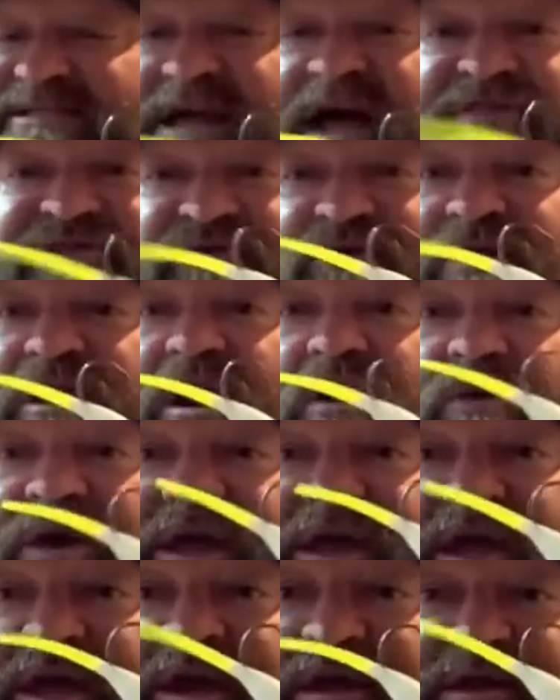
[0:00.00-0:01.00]
I threw all
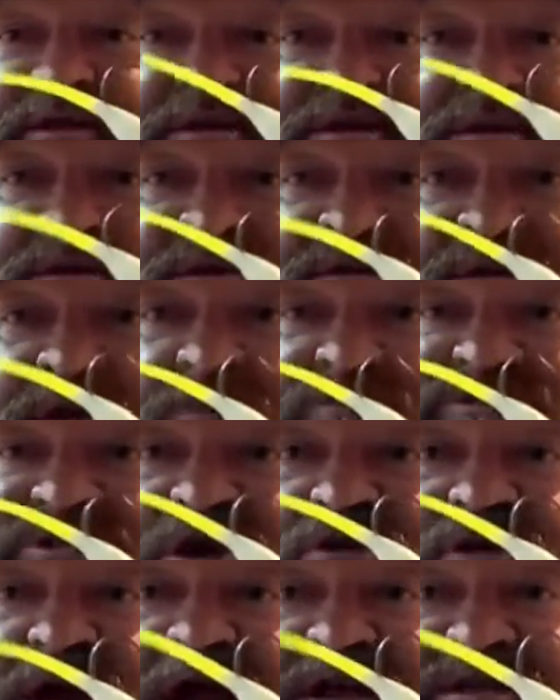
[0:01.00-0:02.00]
weekend. Those
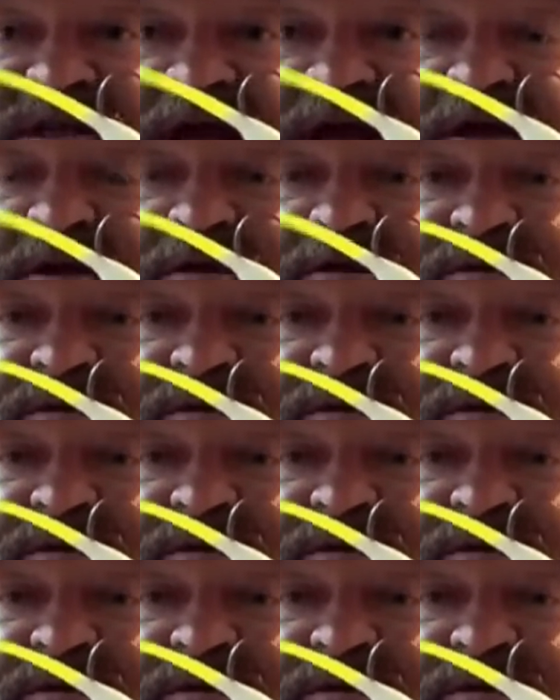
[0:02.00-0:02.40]
two right there.